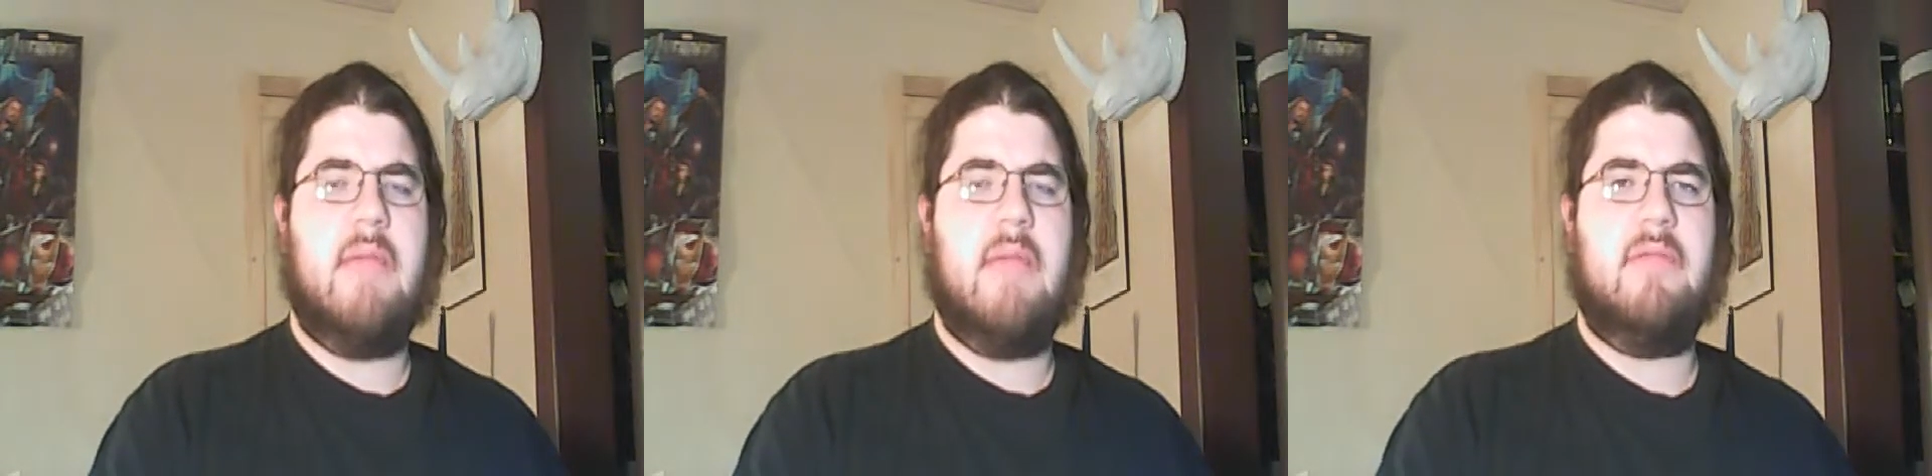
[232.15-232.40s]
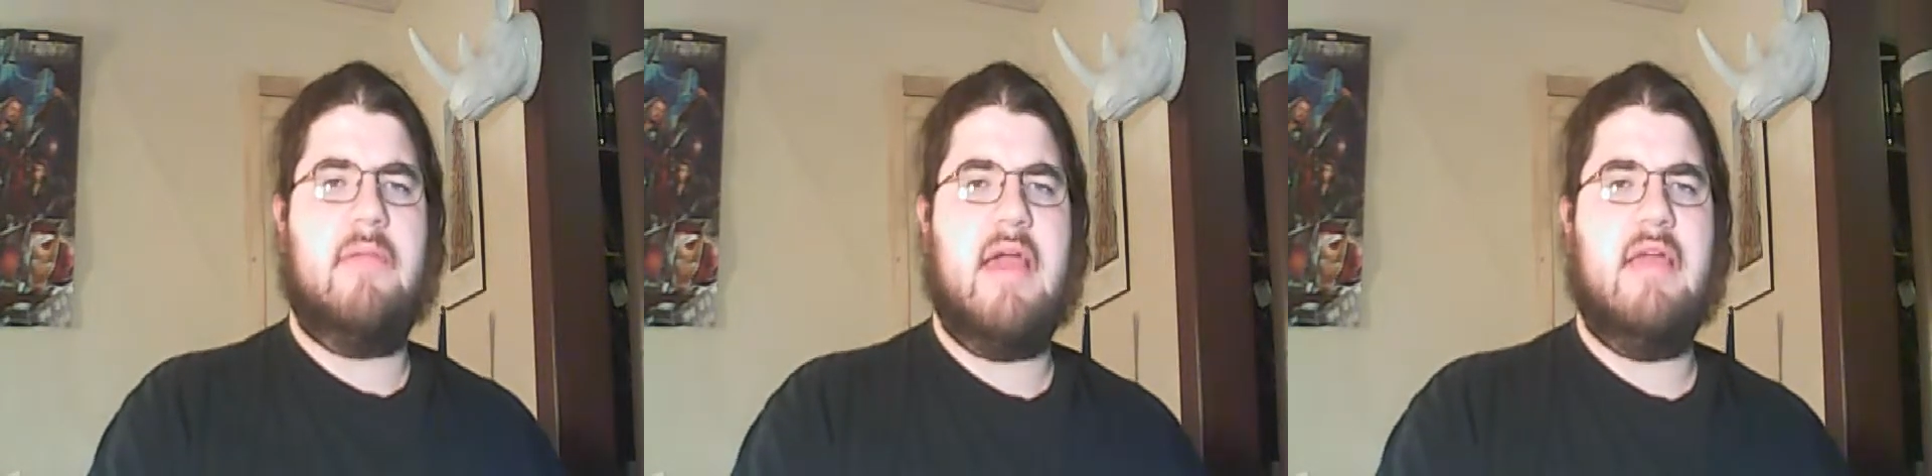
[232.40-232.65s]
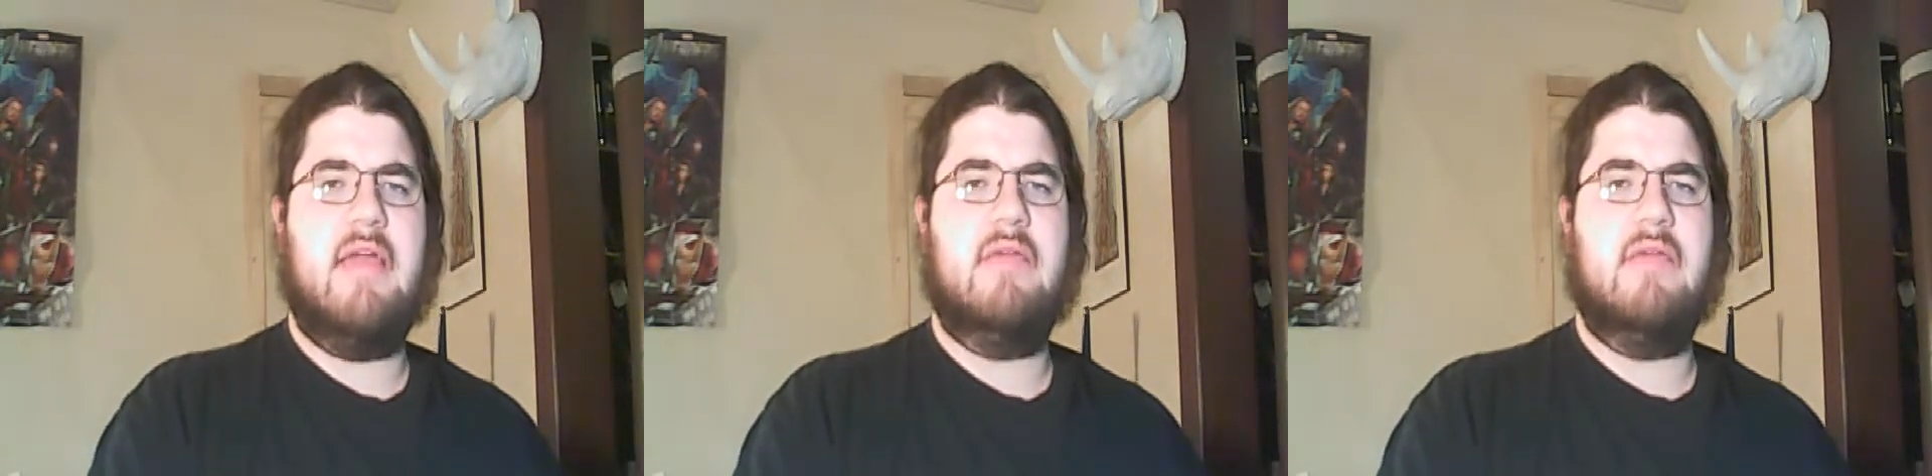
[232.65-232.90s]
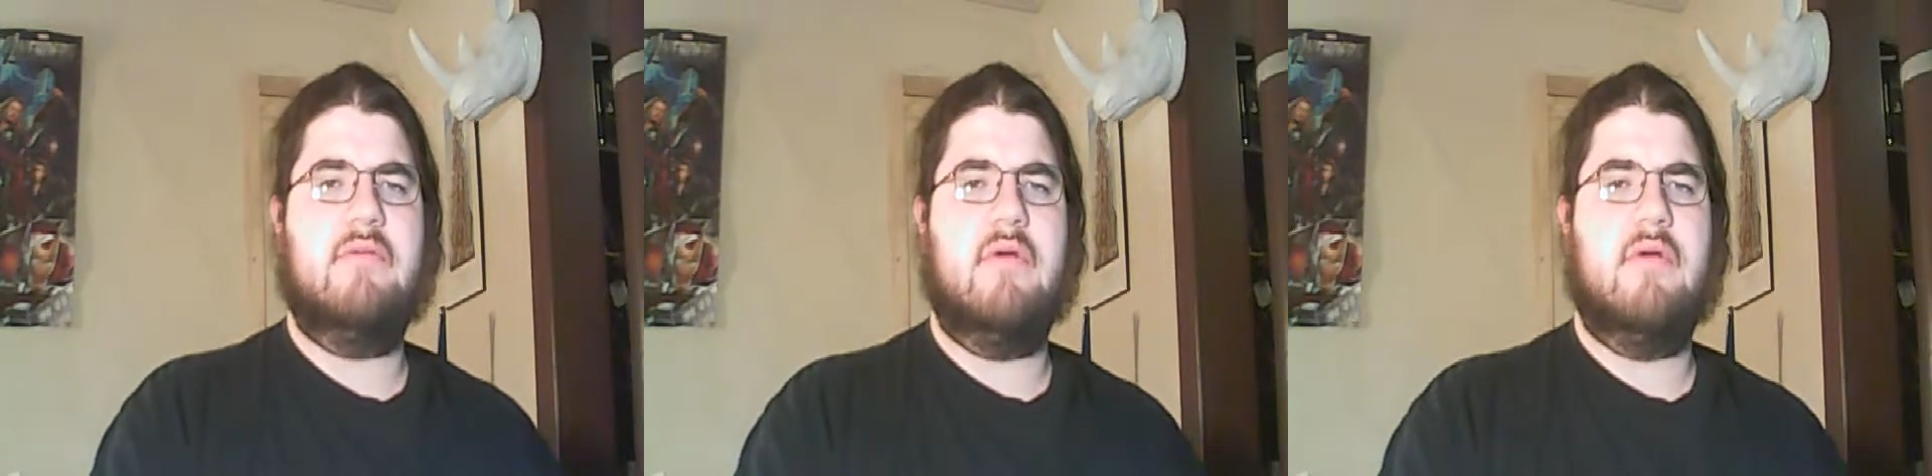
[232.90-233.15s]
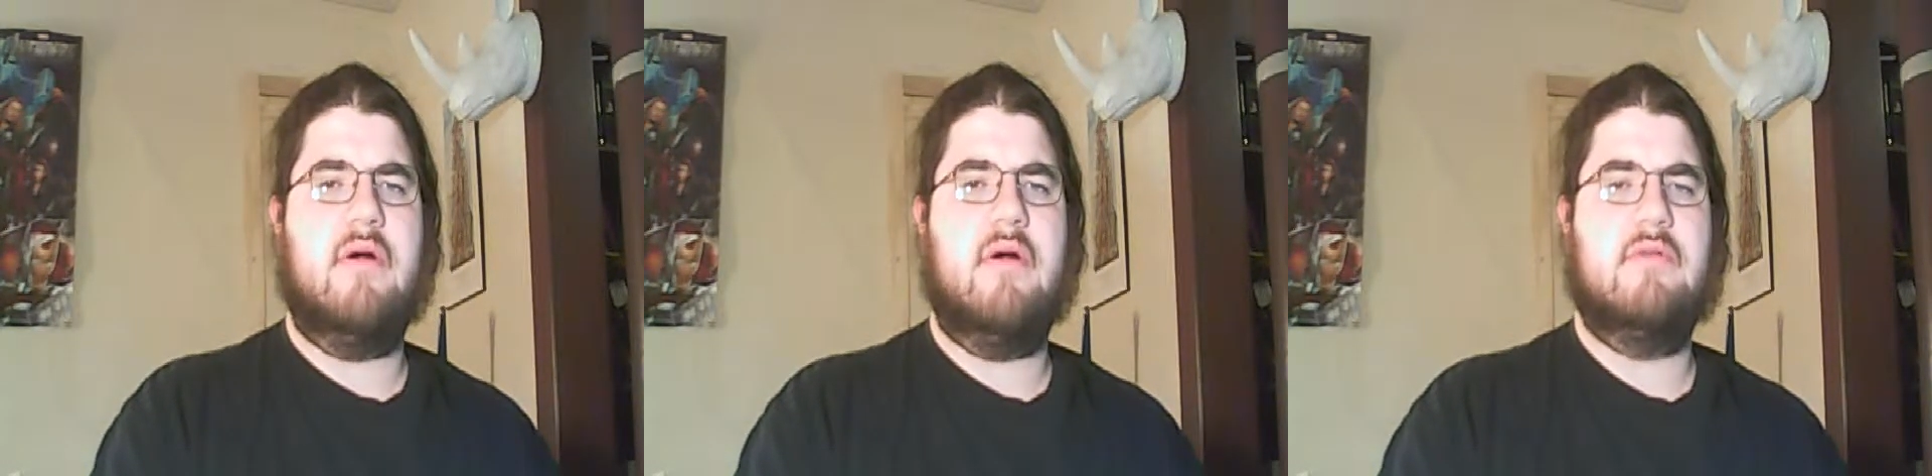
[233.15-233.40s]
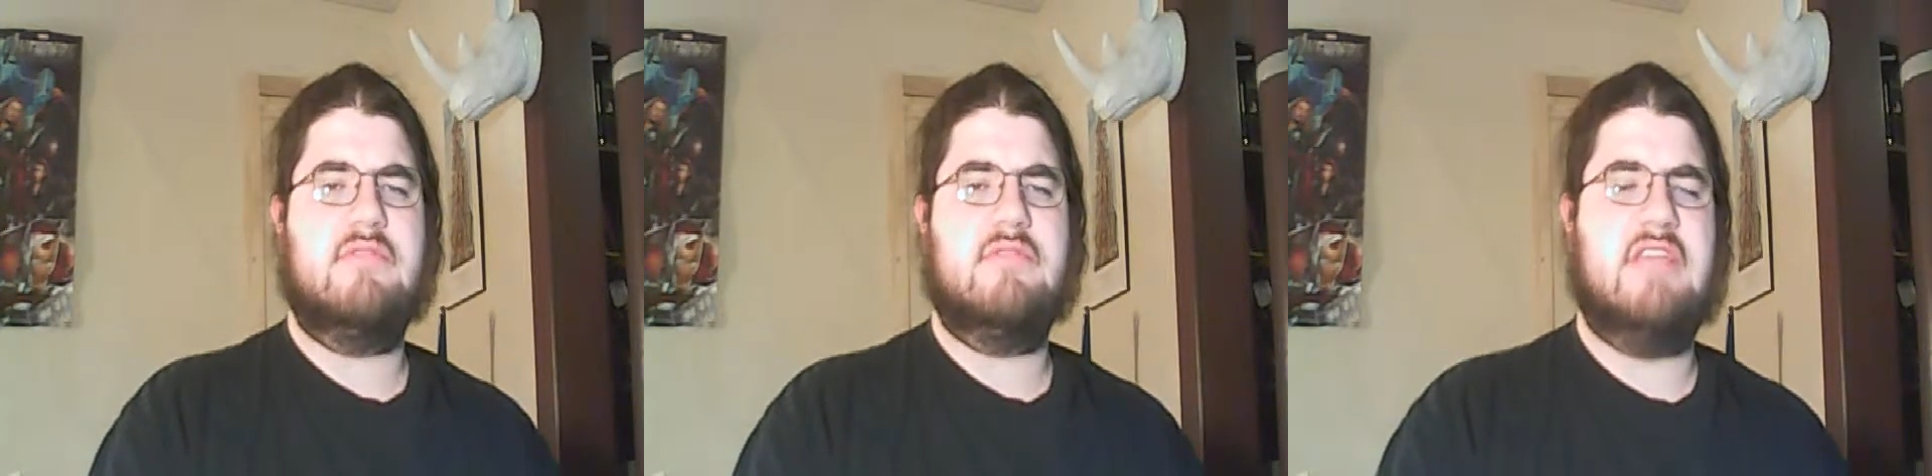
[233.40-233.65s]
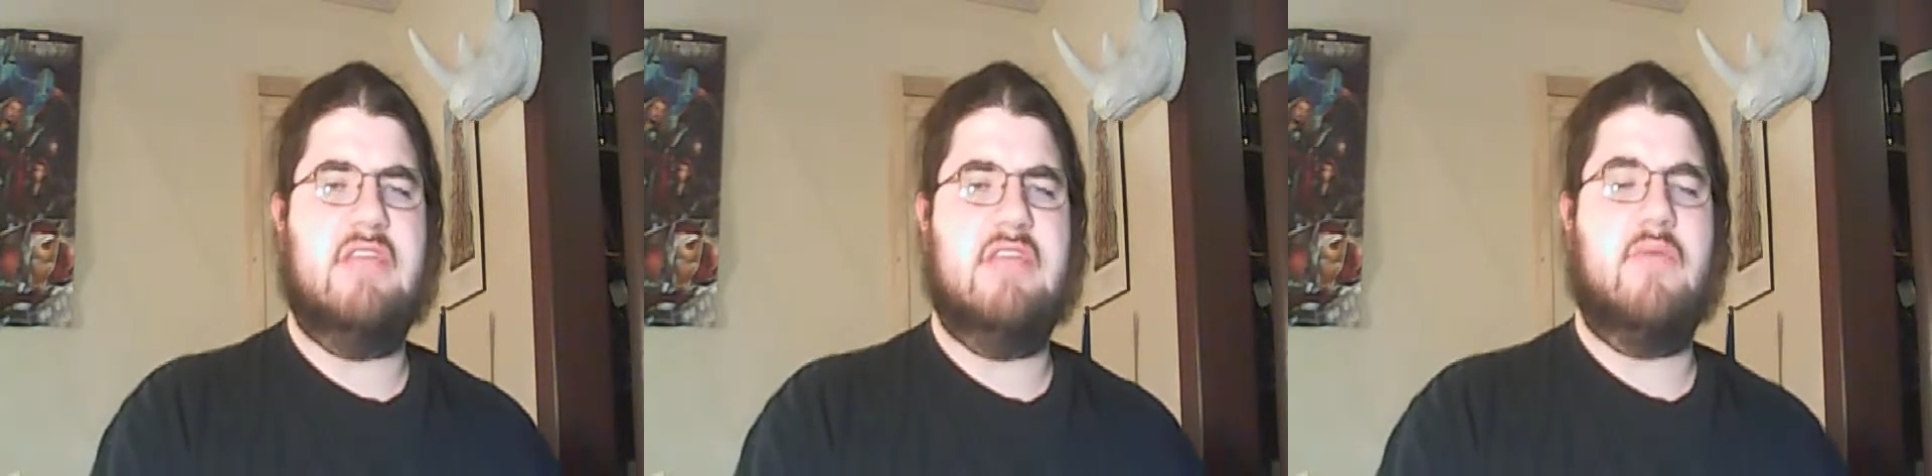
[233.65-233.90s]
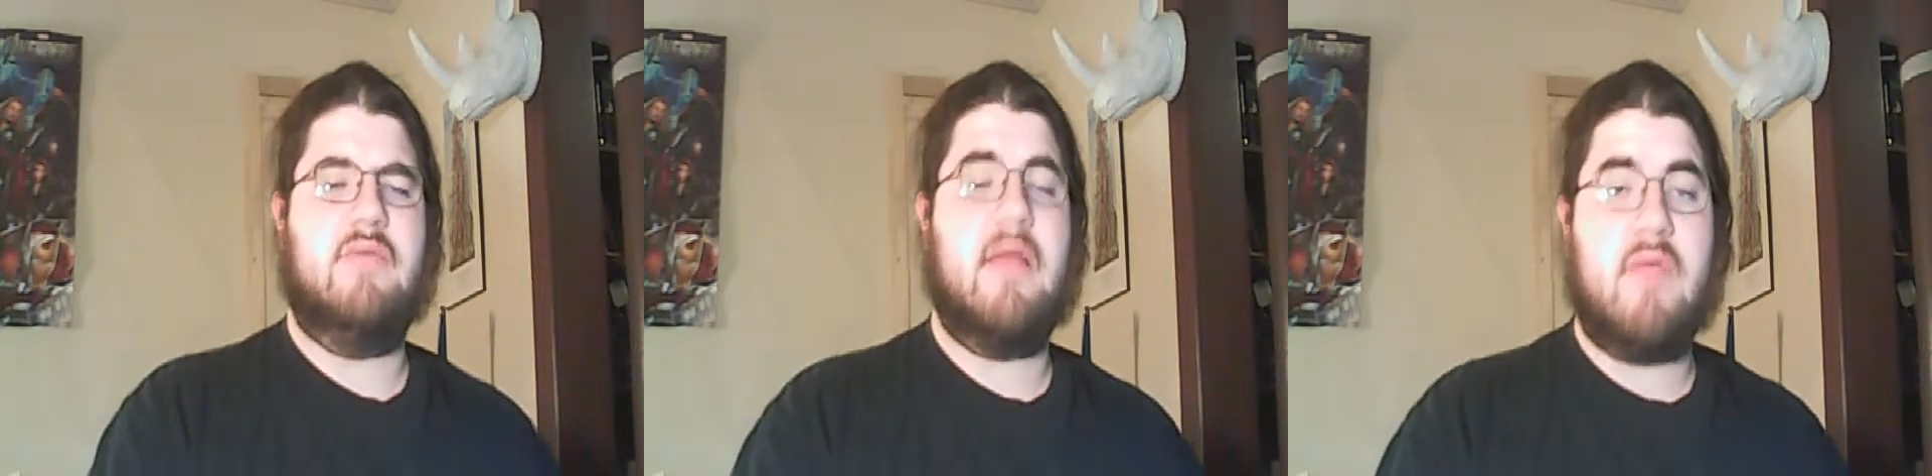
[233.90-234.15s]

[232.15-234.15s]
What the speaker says: I